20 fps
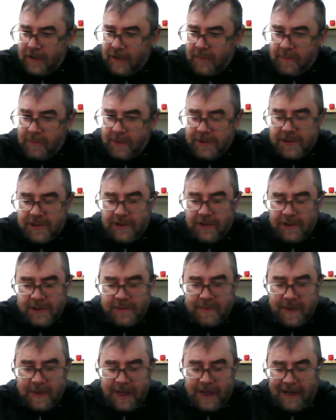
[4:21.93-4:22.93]
pursue those,
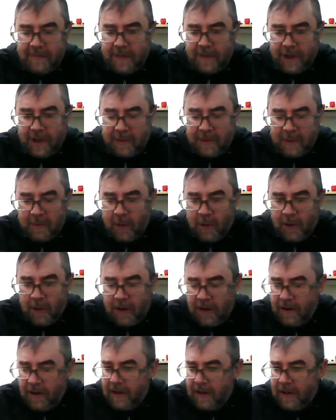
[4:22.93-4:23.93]
have a little bit
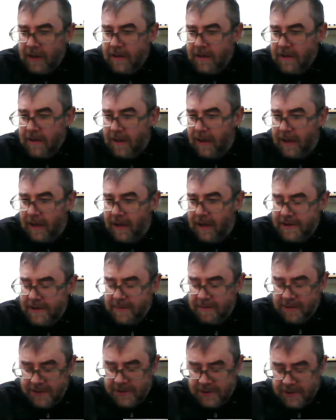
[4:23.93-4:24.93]
more
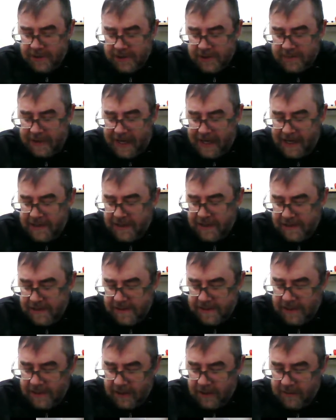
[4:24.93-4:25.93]
to pursue those
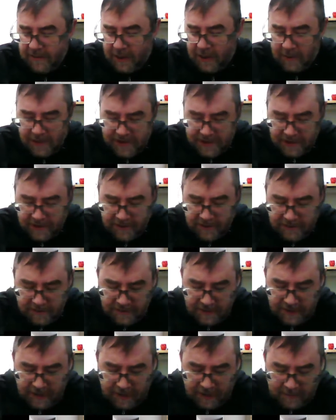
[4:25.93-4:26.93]
passions. So, but we're still,
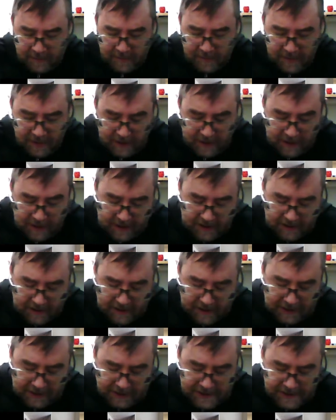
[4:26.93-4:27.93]

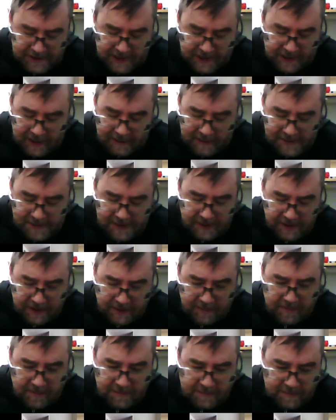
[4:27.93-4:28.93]
like you said, I'm
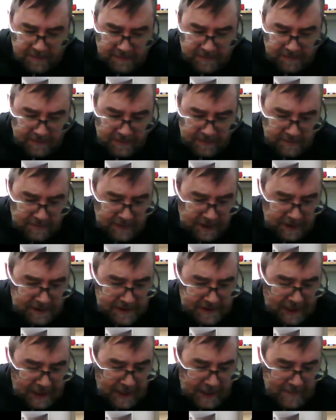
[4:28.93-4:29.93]
still
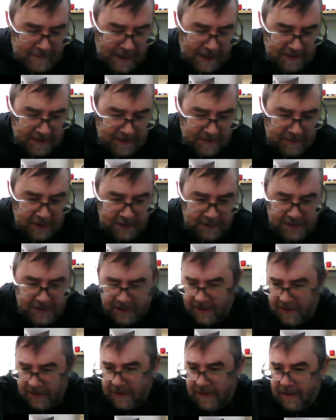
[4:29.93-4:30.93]
excited about the
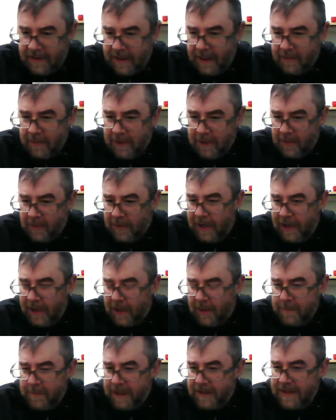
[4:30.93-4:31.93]
future, and I really want to
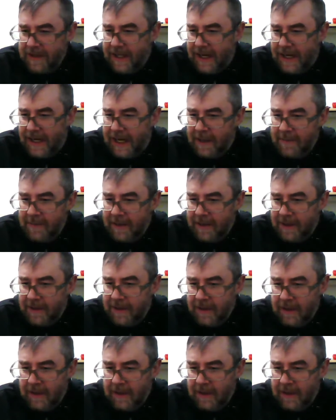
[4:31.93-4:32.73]
help make that happen,